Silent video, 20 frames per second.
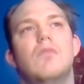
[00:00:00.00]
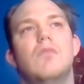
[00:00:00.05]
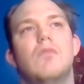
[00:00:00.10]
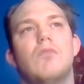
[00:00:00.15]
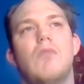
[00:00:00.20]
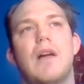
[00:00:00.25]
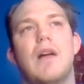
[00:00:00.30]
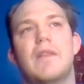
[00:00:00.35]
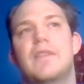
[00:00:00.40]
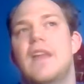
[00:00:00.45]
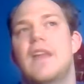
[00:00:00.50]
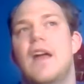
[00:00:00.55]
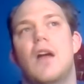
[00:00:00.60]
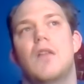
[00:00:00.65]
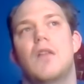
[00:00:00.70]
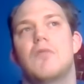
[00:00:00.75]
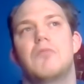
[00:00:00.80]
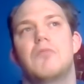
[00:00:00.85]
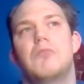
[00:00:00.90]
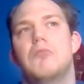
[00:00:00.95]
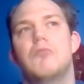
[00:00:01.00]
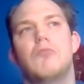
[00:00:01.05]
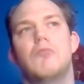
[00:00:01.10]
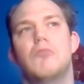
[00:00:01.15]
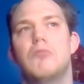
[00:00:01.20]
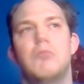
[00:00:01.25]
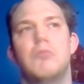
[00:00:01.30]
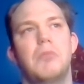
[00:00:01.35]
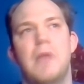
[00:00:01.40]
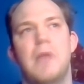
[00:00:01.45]
like they're
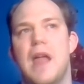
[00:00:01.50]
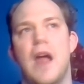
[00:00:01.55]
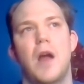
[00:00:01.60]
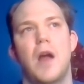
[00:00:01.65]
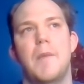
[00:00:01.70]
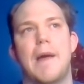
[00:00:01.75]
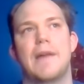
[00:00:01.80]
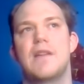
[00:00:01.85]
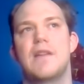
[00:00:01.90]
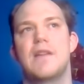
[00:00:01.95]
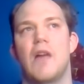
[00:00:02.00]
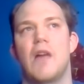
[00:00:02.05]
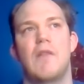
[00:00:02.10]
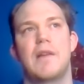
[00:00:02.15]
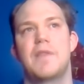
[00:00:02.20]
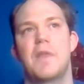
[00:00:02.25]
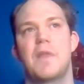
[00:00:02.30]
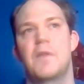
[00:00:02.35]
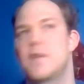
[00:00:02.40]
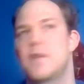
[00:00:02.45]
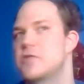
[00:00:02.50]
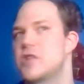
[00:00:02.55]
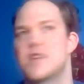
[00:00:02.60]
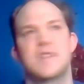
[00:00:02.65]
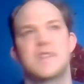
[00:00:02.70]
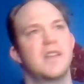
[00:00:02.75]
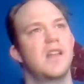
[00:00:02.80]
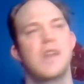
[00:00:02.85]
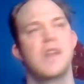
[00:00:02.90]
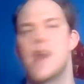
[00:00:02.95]
cared about. Not like that they're
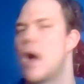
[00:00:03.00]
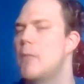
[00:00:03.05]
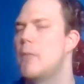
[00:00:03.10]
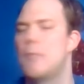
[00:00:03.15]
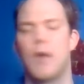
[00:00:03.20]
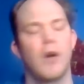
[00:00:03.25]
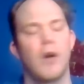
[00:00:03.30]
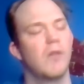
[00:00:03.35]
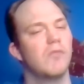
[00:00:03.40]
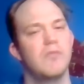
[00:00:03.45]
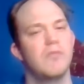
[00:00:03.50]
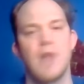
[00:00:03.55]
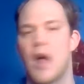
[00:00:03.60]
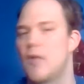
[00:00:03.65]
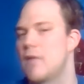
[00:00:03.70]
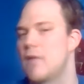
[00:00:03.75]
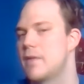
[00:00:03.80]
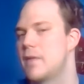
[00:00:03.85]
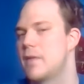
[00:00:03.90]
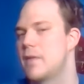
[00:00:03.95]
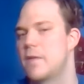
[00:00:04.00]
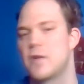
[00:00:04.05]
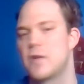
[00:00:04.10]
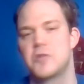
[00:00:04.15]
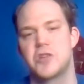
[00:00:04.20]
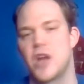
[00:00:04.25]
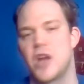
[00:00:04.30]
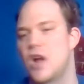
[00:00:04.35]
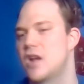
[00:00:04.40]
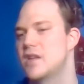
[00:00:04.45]
just a number. Not like that they're
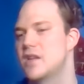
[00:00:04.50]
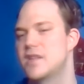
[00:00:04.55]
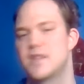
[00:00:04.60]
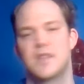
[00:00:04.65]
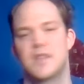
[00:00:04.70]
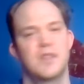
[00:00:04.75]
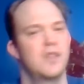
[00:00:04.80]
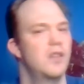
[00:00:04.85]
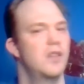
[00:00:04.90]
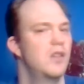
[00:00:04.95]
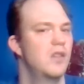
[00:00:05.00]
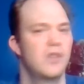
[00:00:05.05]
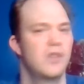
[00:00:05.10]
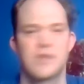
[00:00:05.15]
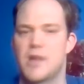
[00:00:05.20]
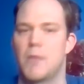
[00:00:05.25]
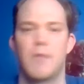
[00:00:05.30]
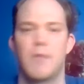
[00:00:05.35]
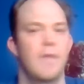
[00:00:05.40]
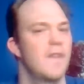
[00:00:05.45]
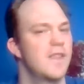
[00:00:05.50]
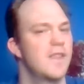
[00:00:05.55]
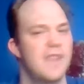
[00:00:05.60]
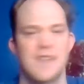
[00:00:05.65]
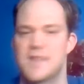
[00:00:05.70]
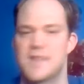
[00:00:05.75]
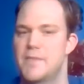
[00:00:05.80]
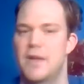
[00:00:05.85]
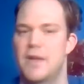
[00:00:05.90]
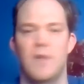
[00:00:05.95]
just someone with a
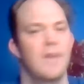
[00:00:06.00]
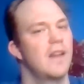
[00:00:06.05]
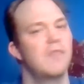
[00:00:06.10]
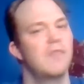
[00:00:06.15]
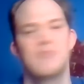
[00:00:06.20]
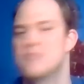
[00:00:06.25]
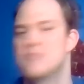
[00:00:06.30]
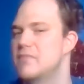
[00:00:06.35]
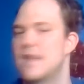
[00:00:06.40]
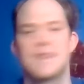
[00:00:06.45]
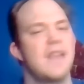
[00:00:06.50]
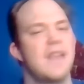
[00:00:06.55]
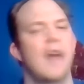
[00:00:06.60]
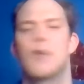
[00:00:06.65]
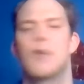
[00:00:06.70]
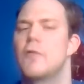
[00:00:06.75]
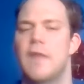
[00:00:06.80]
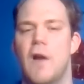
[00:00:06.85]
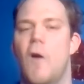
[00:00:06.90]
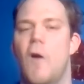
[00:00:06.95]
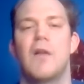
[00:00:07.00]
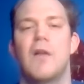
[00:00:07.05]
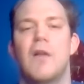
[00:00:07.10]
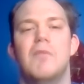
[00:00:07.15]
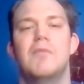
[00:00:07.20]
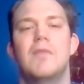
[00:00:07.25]
disability. It's not who they are.